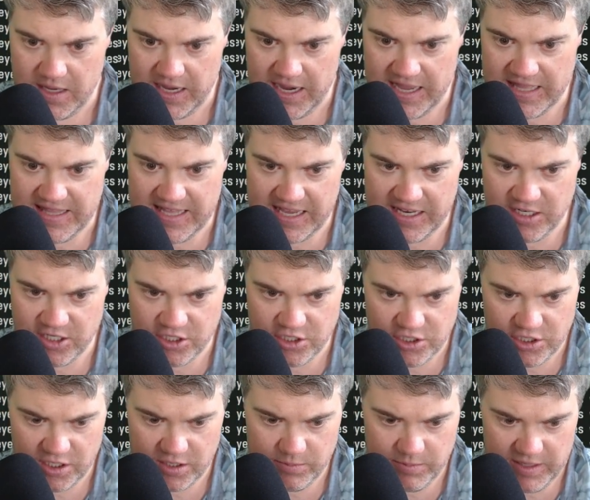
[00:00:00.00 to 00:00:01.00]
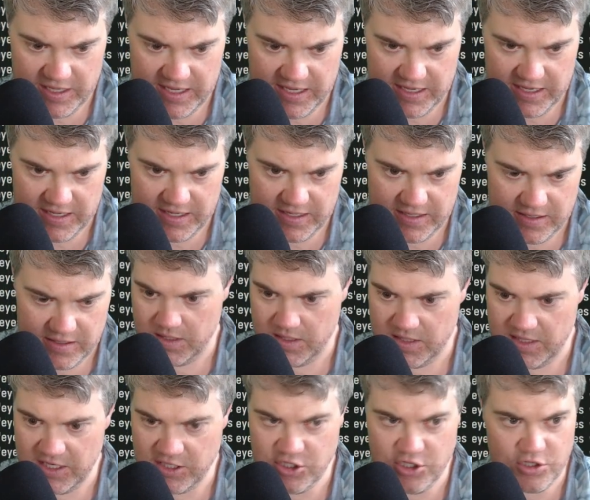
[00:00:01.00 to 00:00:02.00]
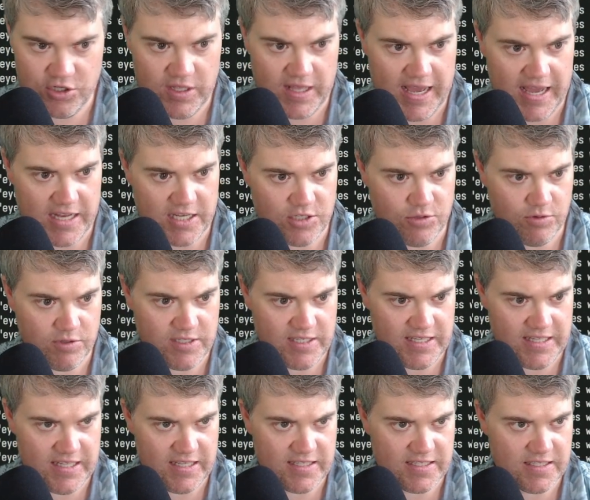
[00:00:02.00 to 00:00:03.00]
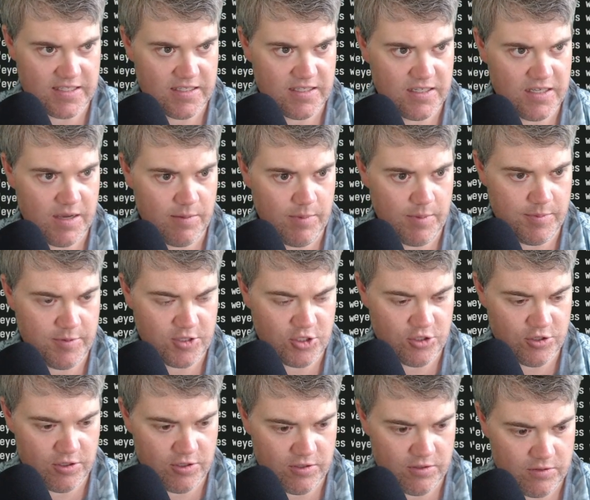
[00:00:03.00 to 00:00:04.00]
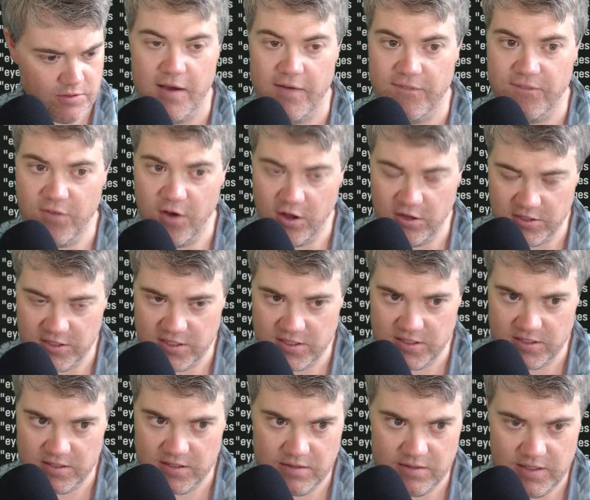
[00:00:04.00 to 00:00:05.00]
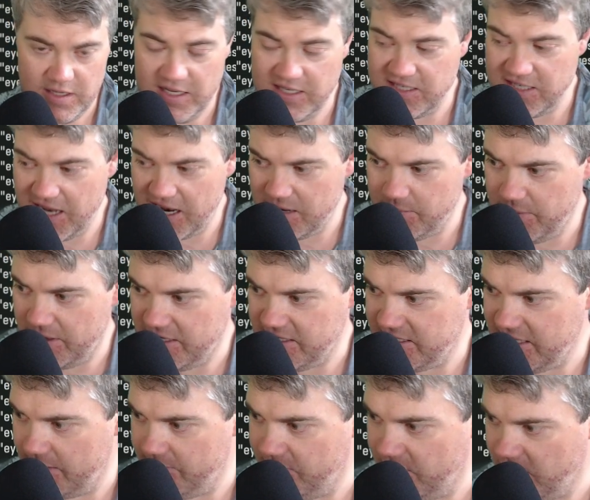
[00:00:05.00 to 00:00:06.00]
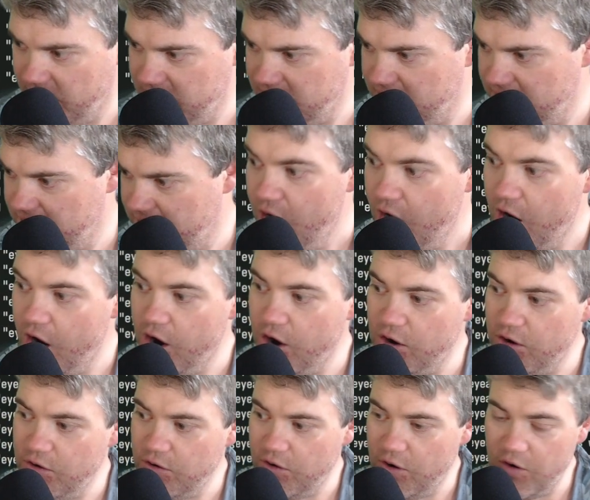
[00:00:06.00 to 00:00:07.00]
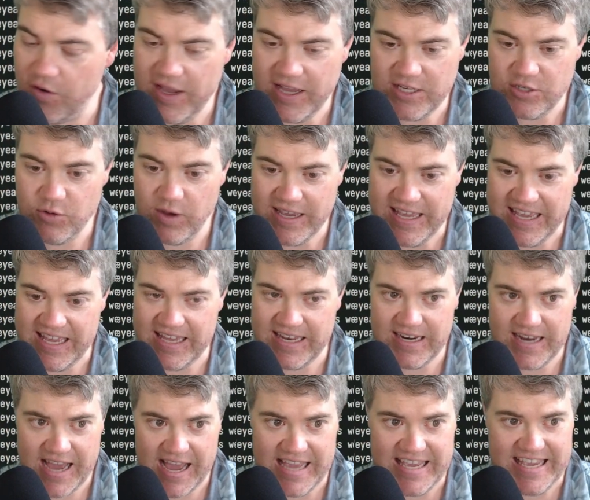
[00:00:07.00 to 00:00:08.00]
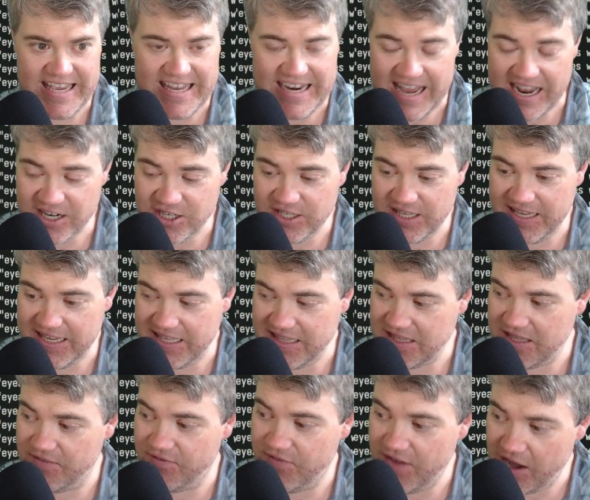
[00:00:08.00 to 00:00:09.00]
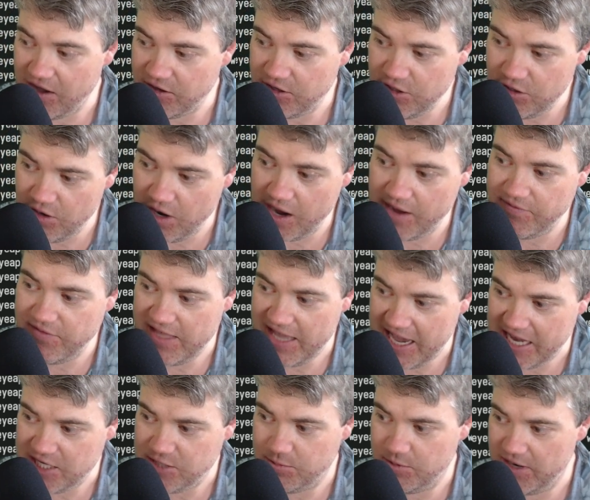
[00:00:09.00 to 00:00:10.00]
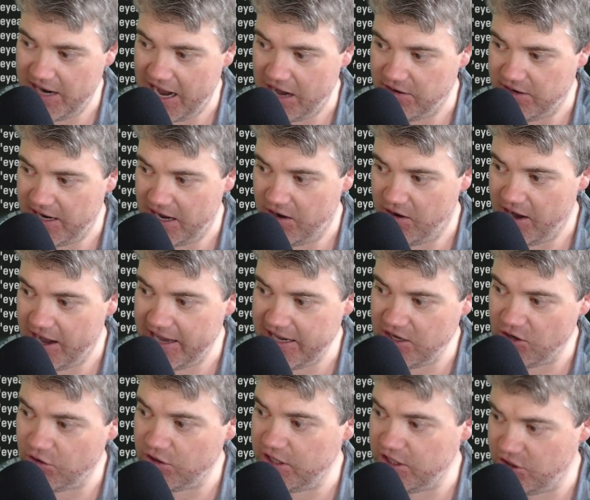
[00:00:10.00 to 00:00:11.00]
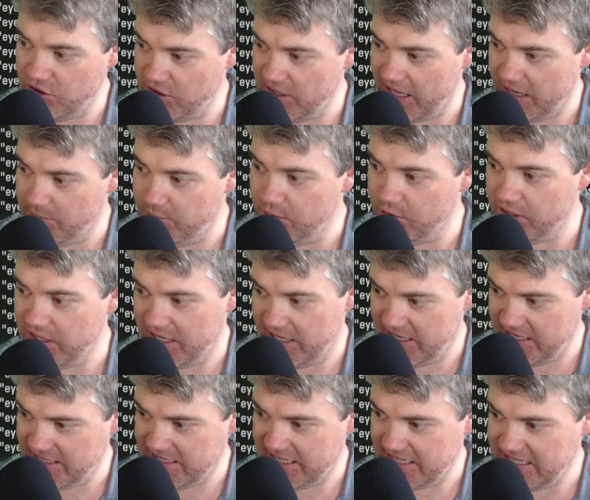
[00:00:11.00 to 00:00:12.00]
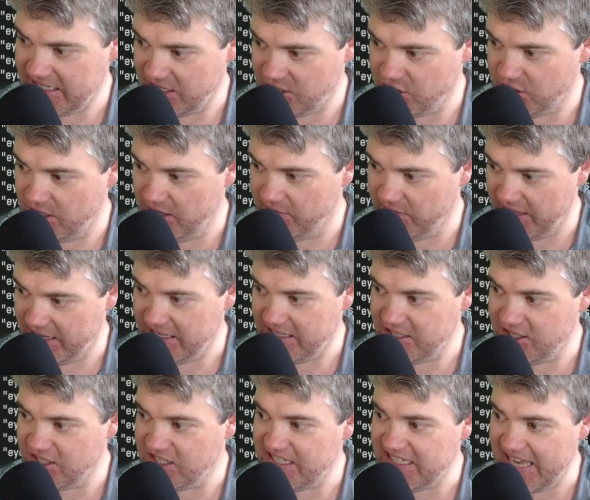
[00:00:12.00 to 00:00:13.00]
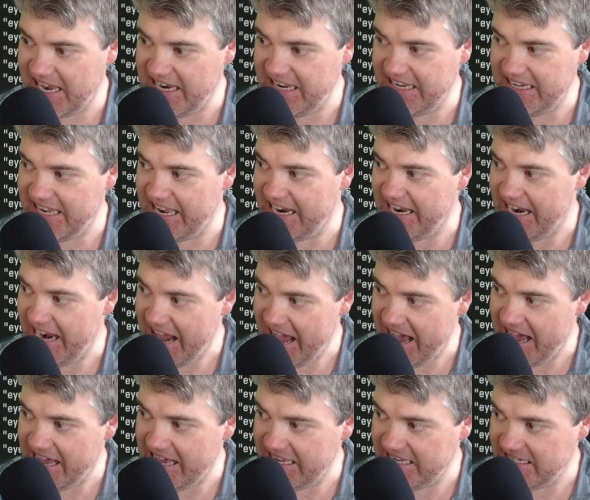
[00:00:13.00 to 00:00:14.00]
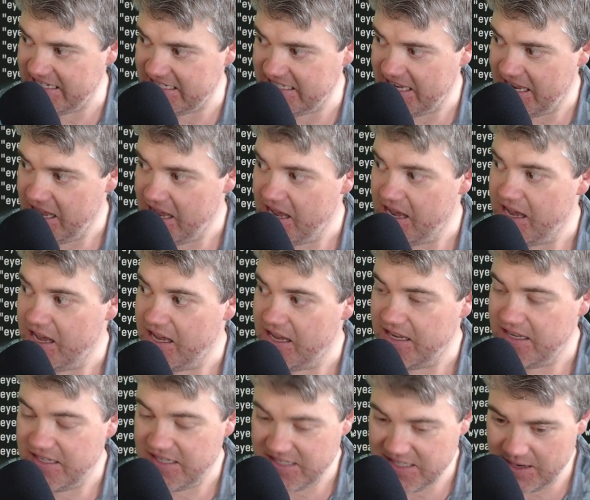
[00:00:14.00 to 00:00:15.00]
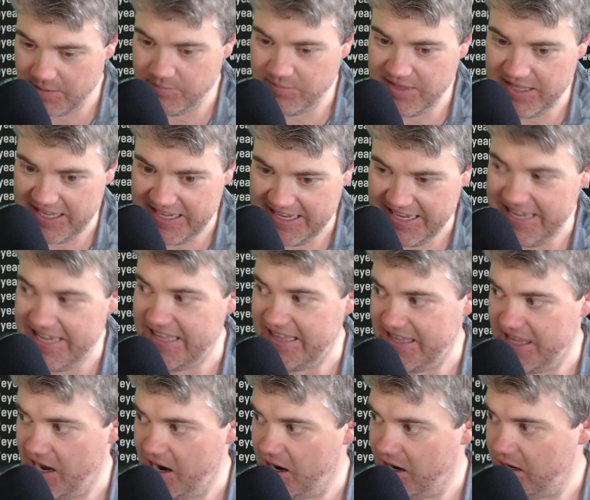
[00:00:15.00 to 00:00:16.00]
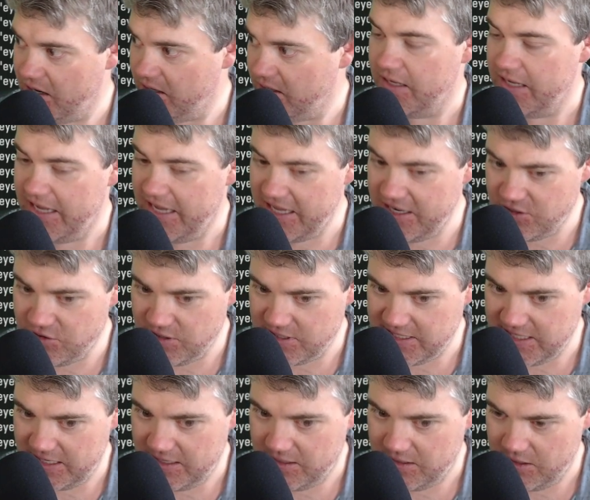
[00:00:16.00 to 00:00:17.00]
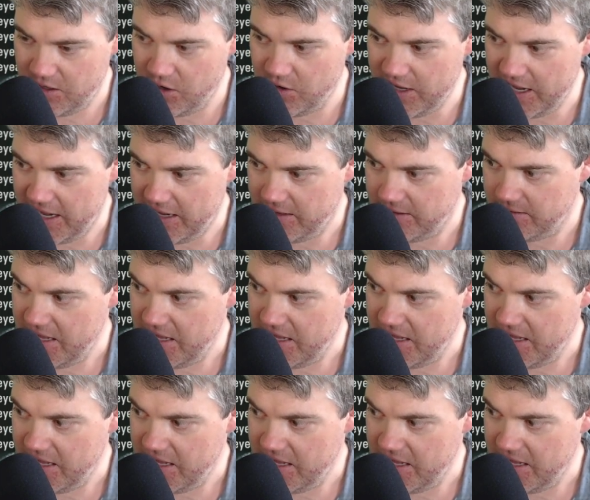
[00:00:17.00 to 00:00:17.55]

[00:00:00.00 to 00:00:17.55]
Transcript: And that should be, let's just do that. So we'll see this come up as true. False. It's not a button type false. Oh, okay. So I can't actually get the value of the attribute out now. I can only do like Booleans essentially of like just setting that it has something in there. Interesting. Okay.